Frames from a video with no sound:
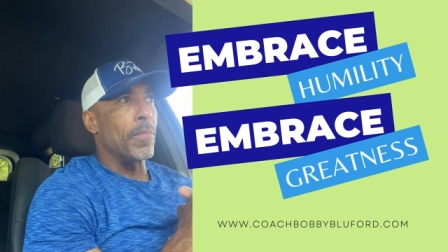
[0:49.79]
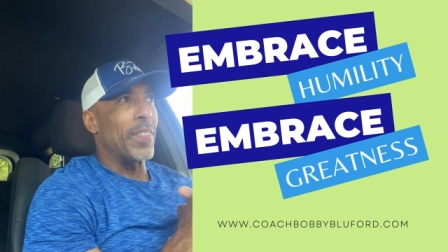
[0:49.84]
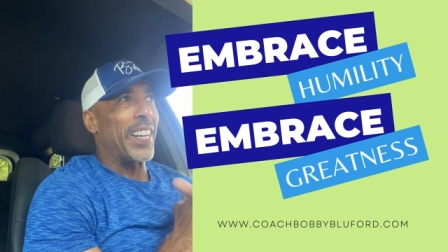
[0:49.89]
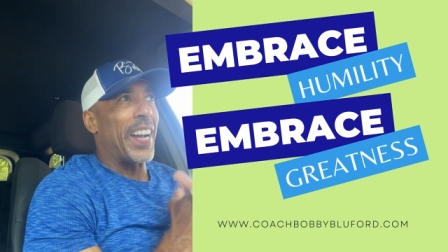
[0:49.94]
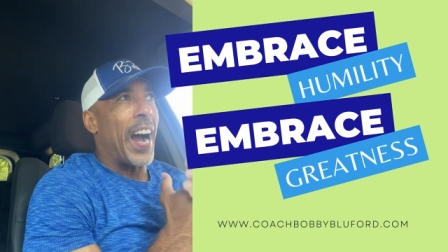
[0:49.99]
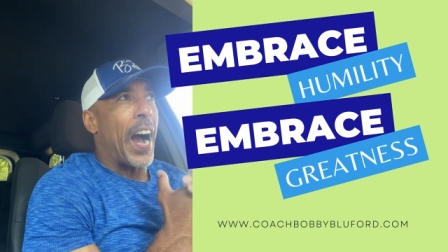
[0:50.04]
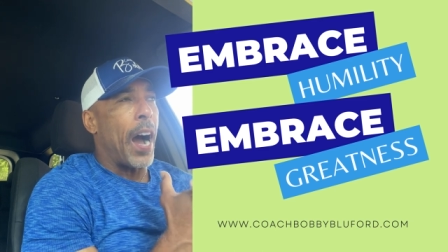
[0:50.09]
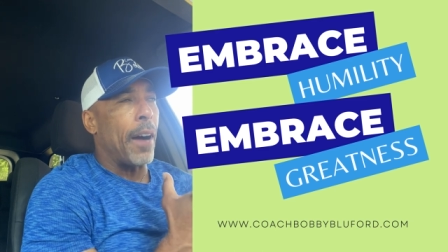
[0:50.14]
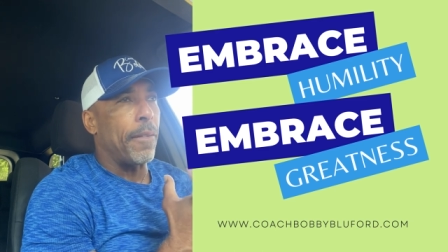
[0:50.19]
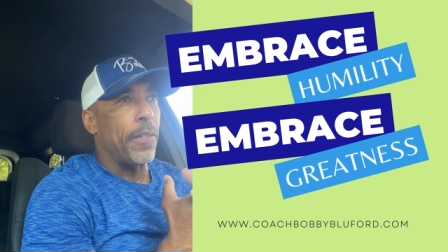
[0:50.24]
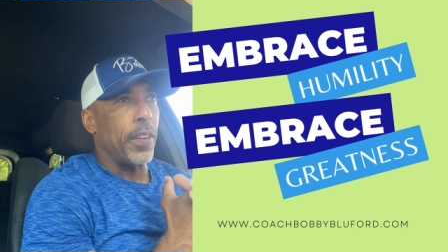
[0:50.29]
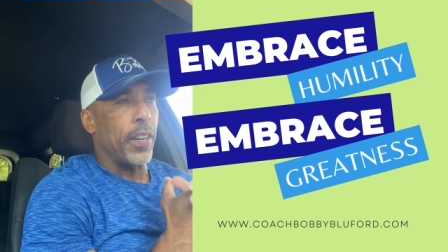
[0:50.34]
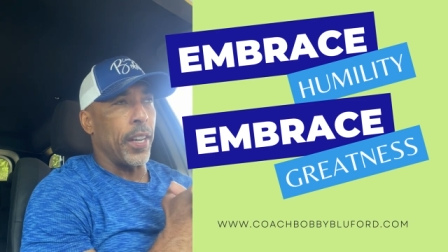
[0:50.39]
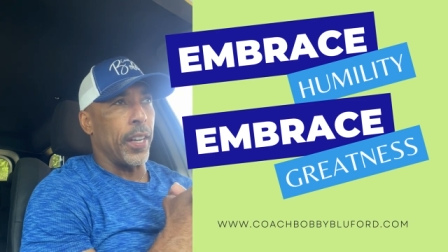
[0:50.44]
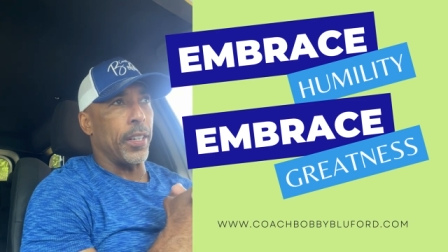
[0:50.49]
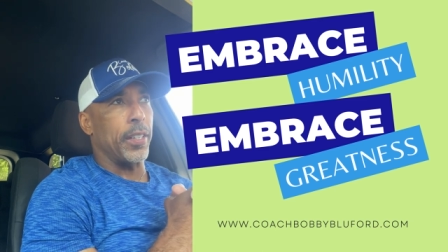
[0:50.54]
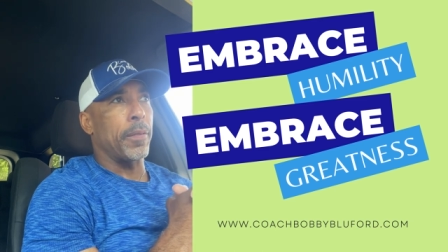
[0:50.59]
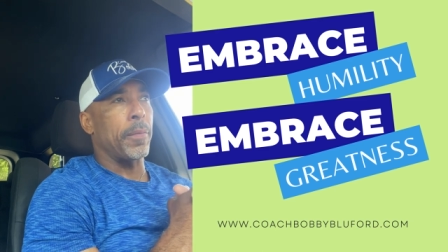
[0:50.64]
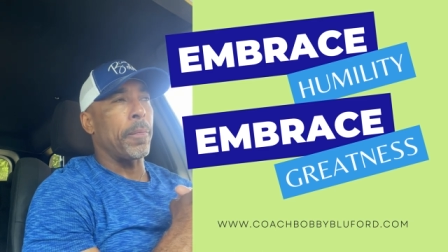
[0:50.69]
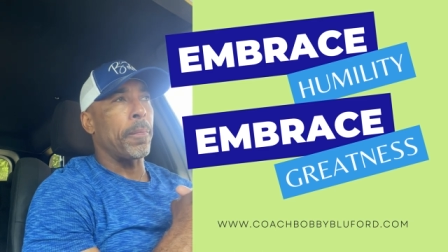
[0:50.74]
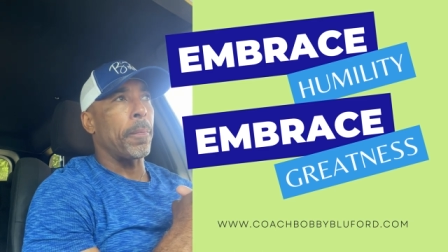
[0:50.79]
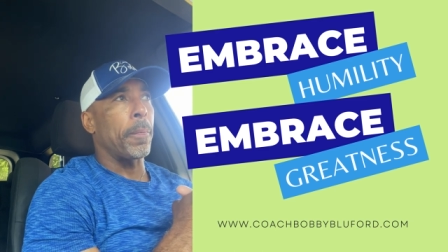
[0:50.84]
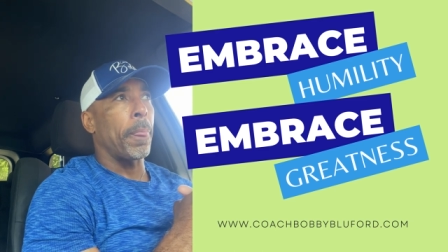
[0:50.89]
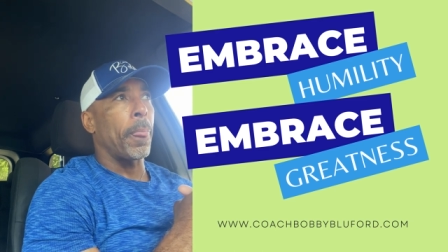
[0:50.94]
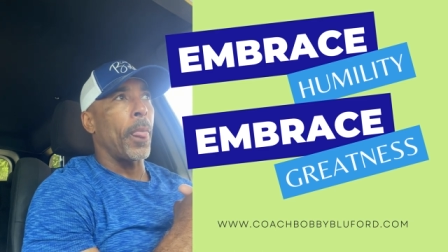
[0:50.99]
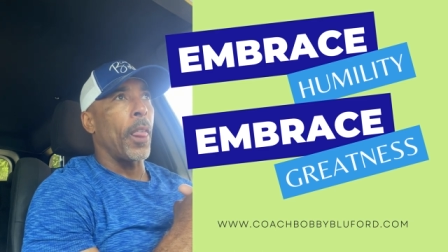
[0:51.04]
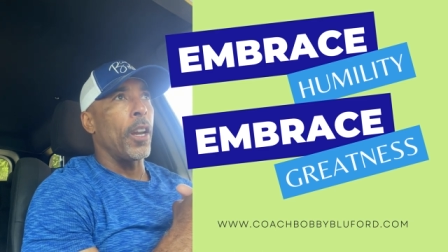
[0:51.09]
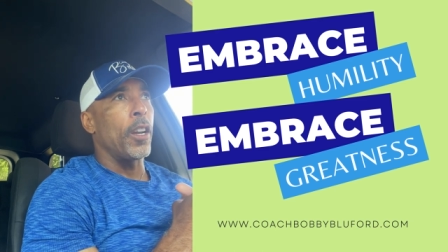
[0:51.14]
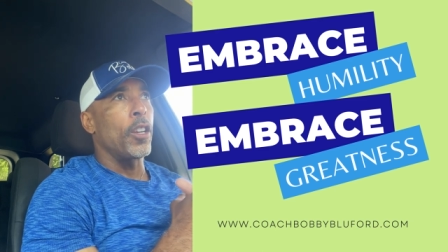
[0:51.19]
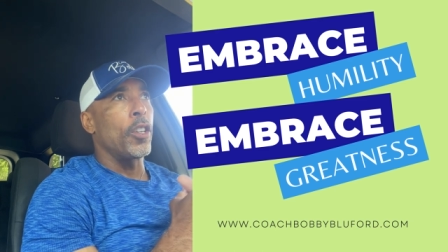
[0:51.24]
confident
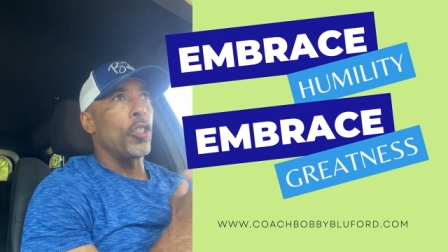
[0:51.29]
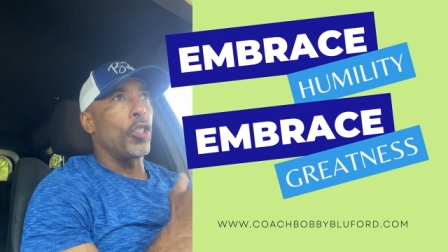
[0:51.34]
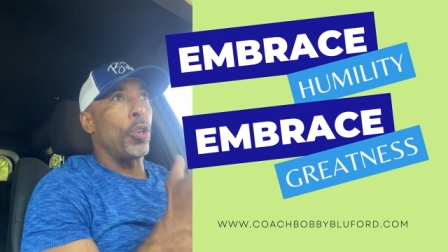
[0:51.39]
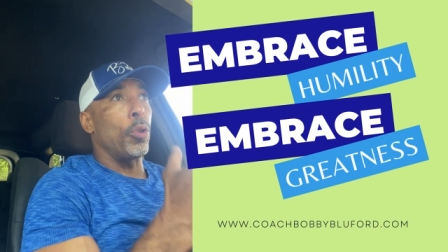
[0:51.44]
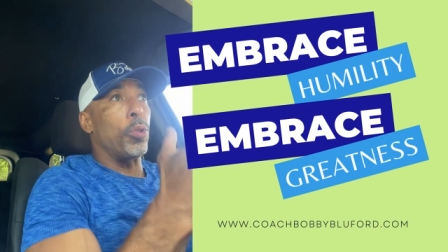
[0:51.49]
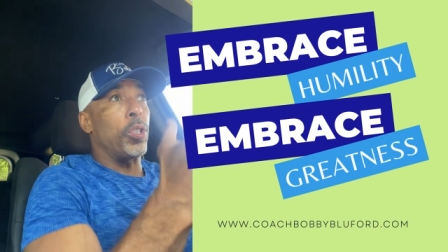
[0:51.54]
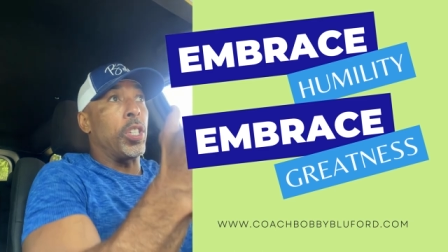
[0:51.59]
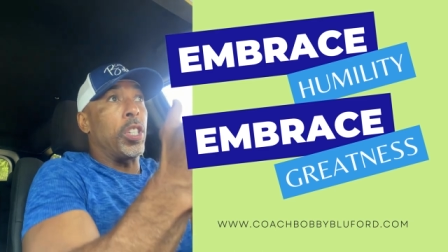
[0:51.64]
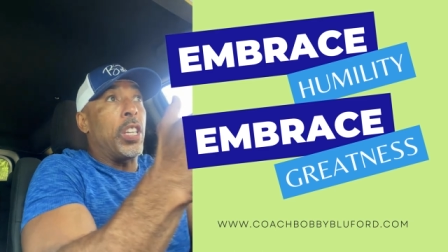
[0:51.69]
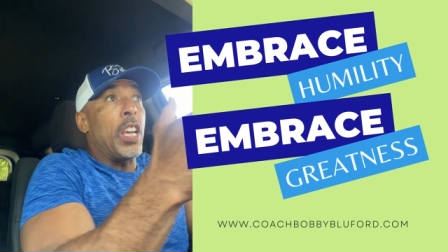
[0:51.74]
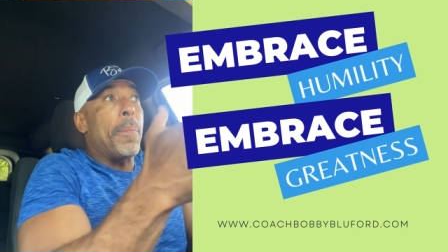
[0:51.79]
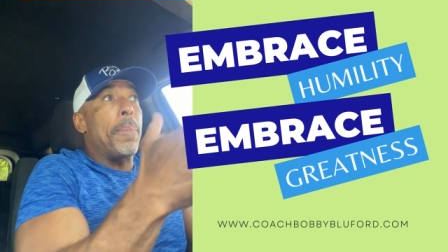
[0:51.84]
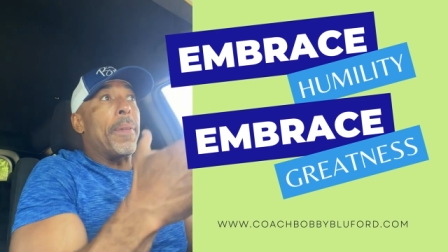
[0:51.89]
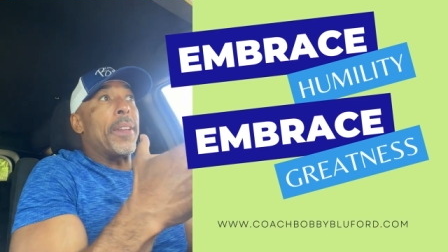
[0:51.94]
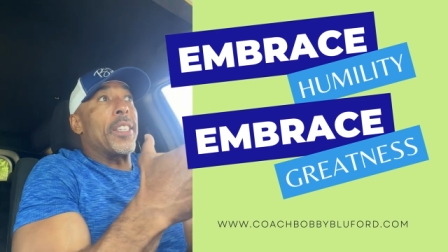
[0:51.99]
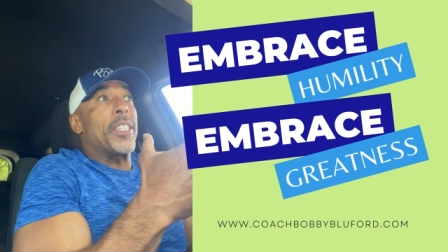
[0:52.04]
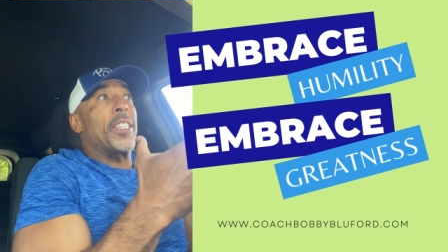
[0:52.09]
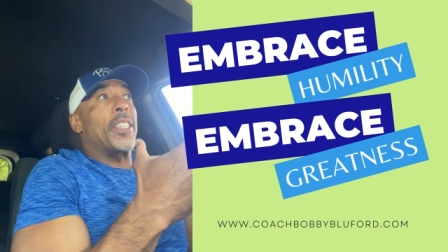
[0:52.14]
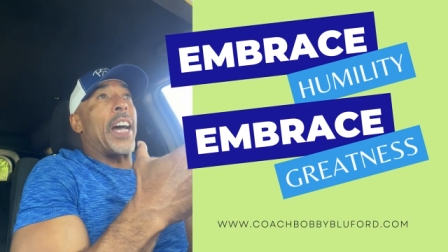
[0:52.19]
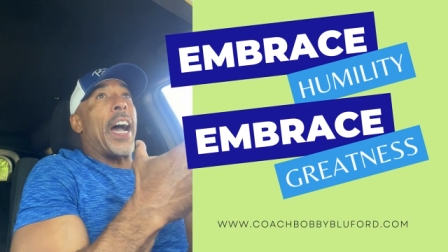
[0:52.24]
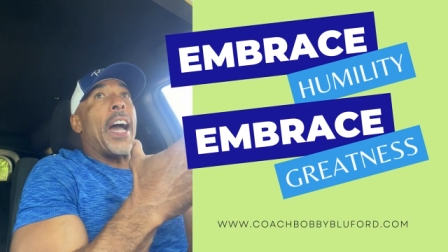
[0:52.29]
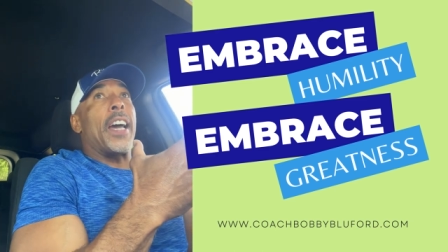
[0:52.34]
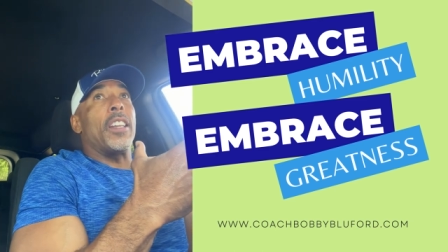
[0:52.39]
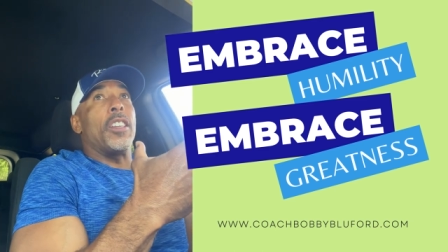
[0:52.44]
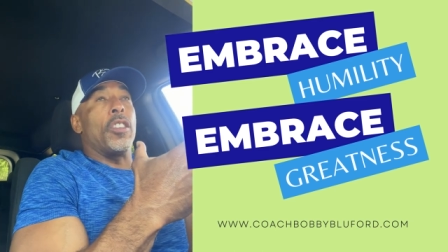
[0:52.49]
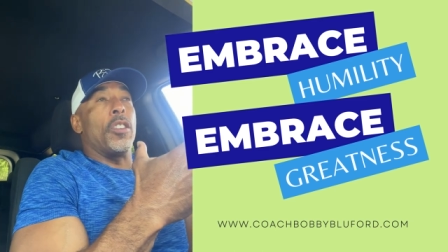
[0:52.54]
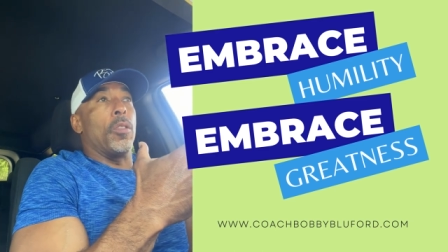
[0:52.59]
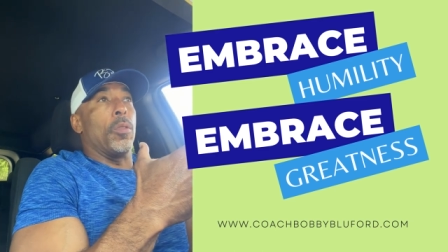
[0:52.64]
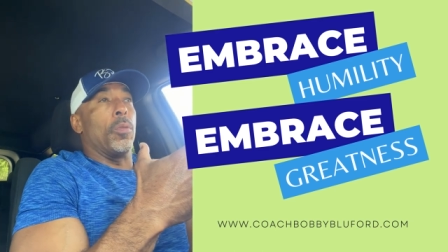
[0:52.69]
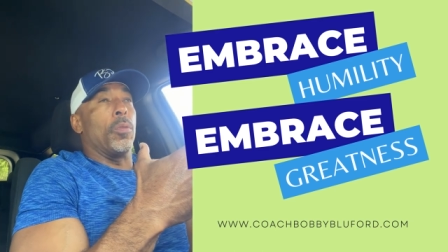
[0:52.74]
to seep inside
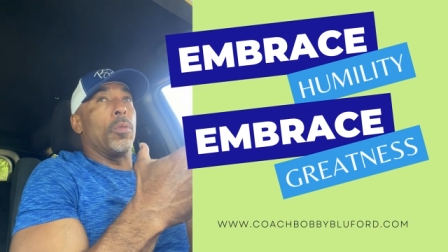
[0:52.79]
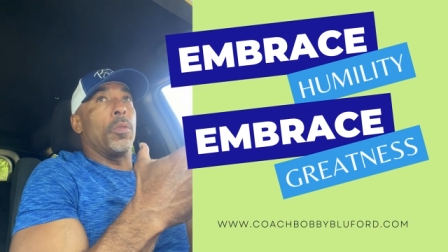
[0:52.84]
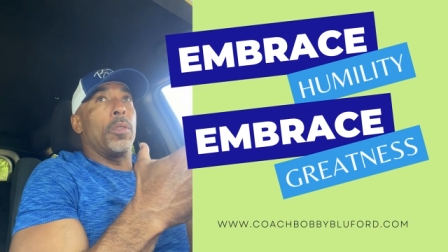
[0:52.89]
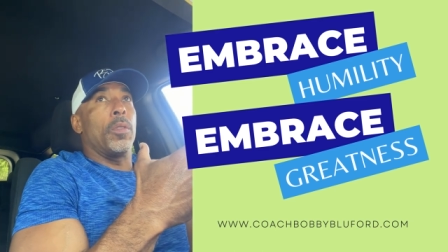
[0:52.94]
of you,